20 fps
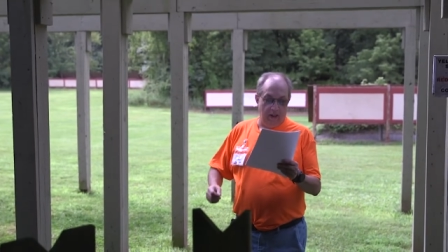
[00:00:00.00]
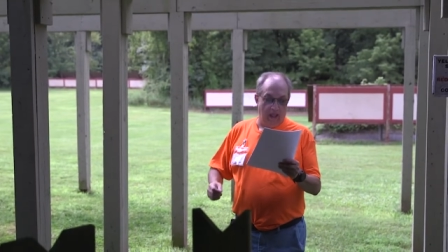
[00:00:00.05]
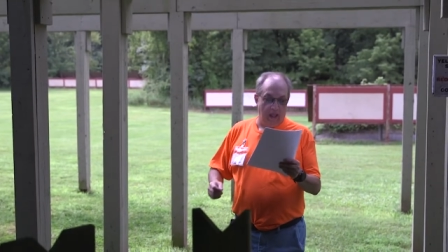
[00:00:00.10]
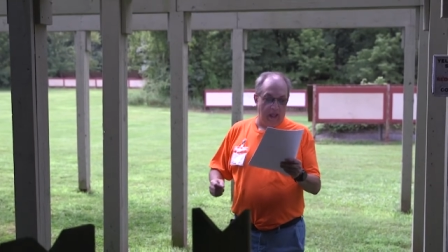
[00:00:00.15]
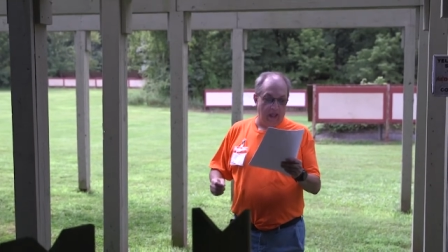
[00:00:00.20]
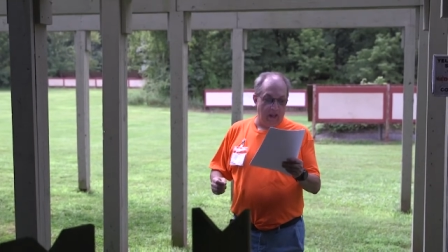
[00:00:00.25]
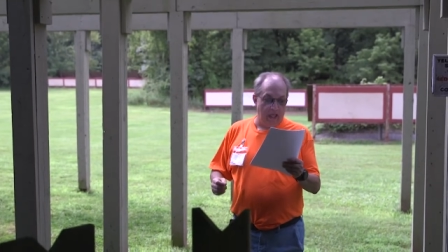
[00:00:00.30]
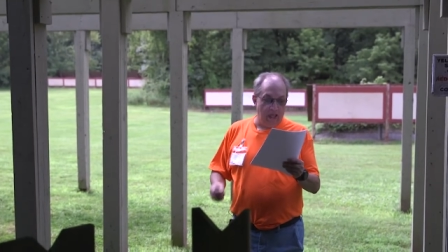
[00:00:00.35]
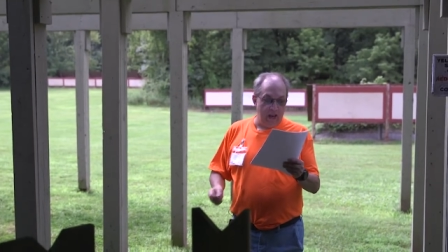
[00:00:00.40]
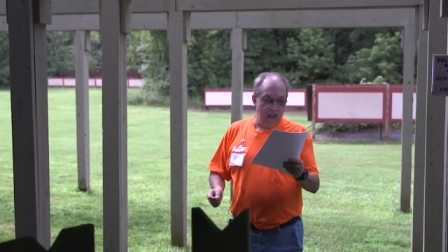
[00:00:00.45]

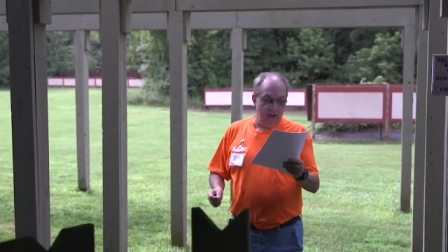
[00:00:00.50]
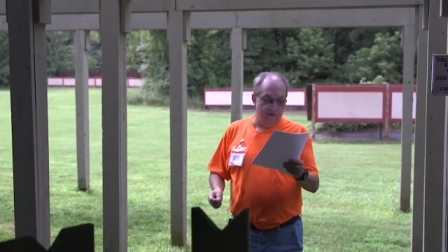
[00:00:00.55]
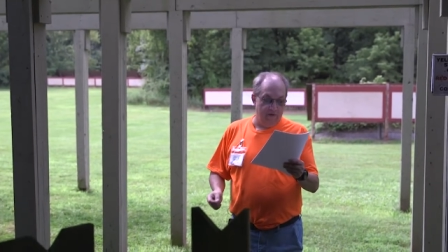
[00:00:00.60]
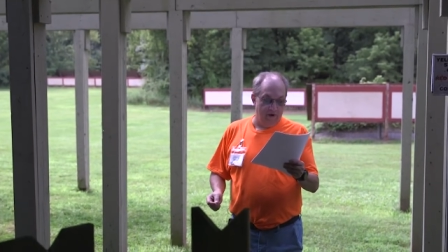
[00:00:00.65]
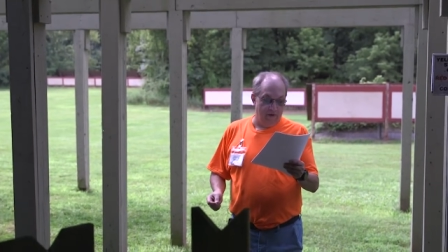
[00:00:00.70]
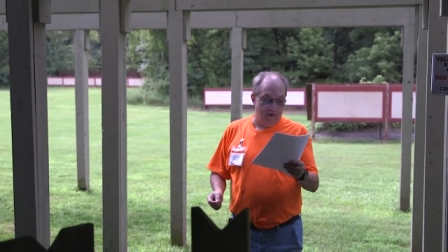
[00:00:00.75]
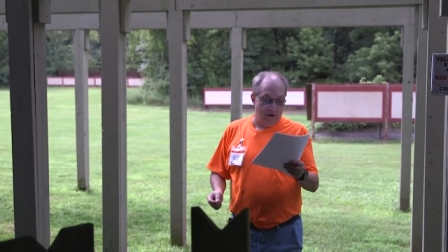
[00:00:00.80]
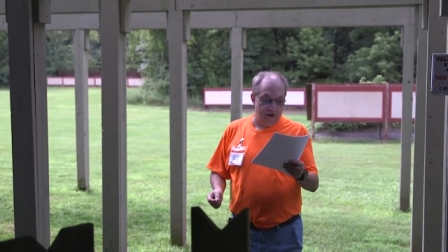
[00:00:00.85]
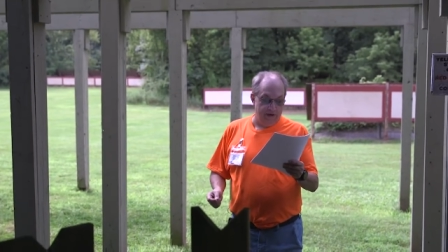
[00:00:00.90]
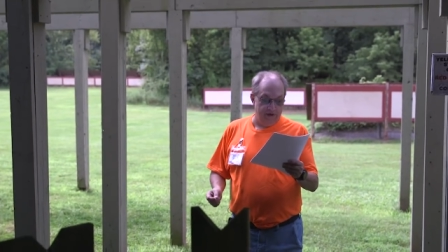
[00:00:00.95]
At any of
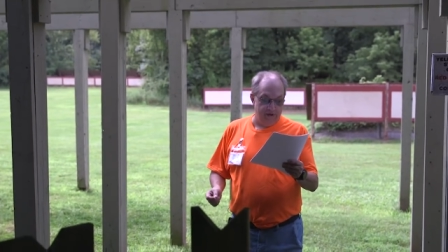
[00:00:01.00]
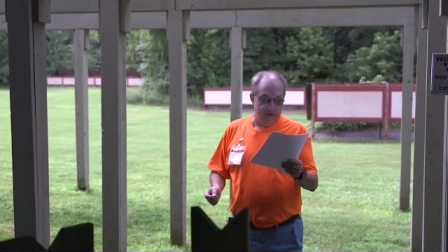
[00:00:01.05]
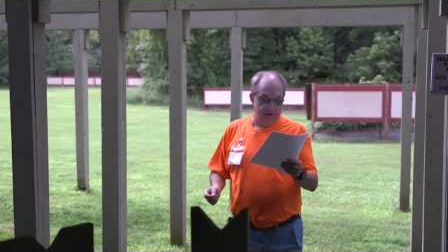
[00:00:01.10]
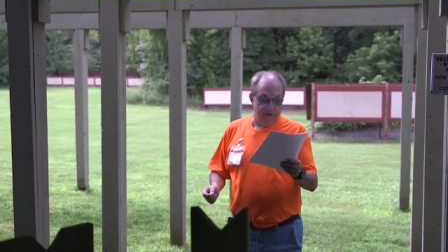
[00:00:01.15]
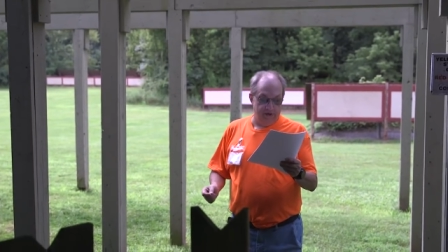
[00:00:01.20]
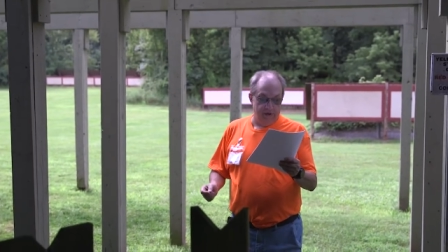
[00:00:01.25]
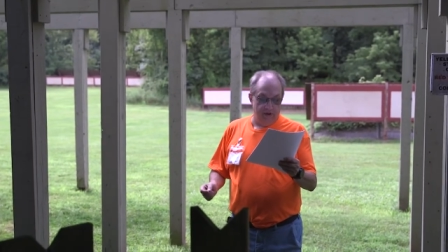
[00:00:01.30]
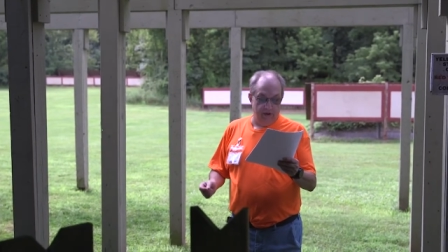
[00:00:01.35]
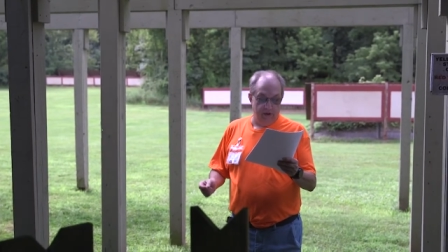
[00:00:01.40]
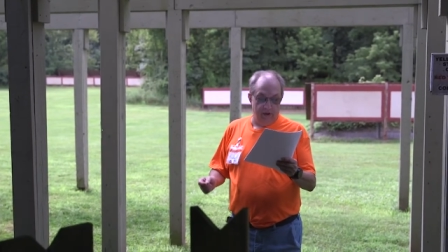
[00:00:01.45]
our
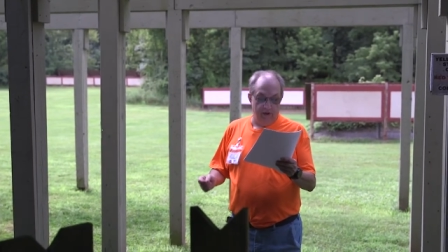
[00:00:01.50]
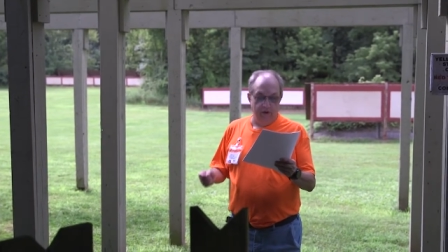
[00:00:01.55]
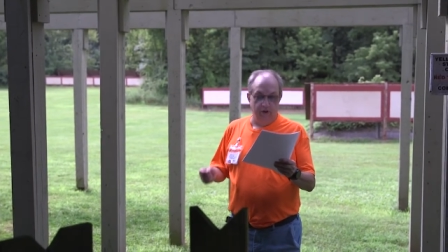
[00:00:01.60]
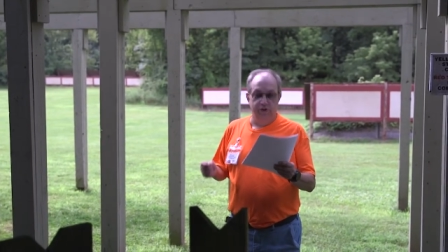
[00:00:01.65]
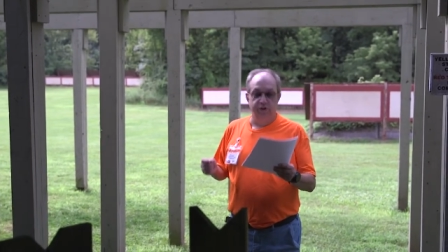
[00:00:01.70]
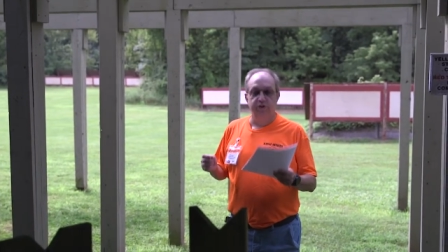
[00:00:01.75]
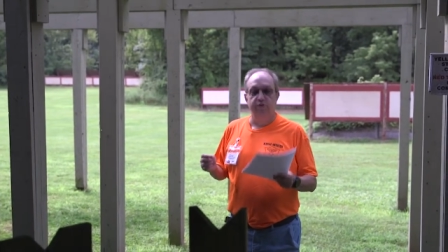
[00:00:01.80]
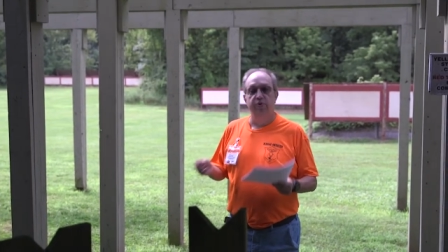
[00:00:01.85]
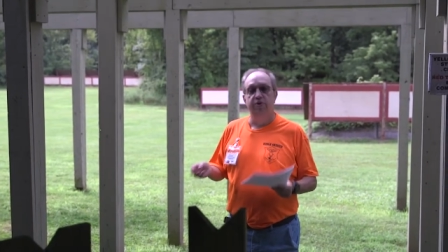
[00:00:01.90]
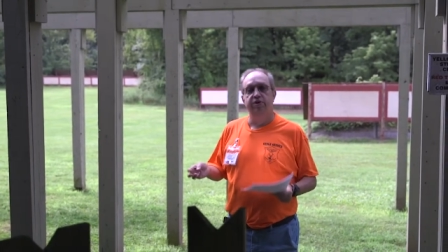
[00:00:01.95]
ranges,
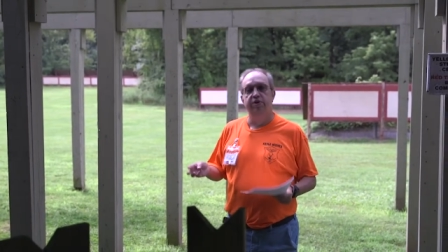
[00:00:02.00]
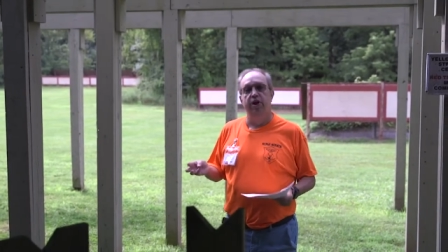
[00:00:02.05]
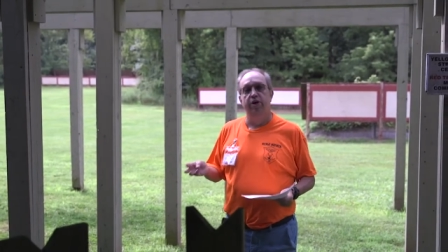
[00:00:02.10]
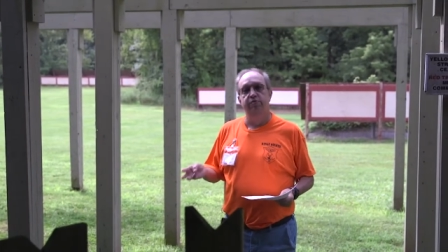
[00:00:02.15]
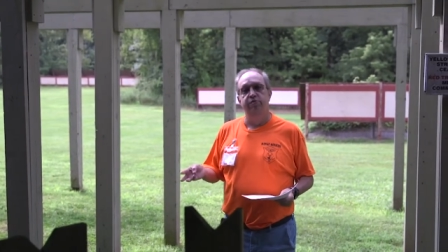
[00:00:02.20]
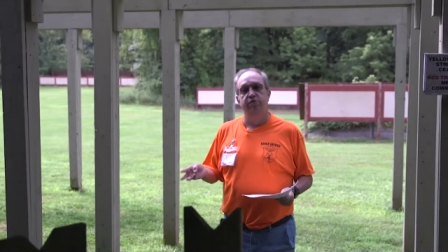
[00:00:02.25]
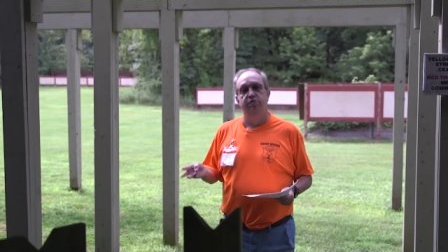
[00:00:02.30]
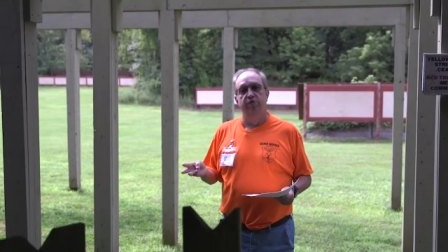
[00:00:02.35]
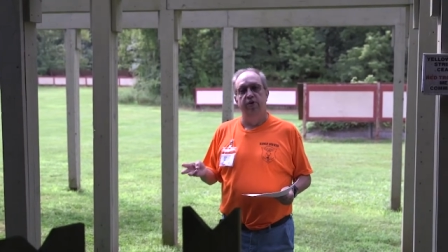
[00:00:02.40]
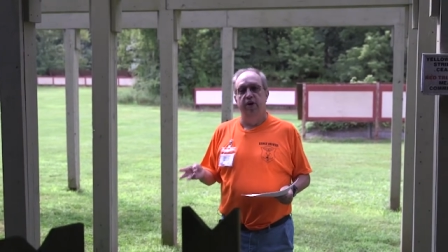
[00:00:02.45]
there's three types of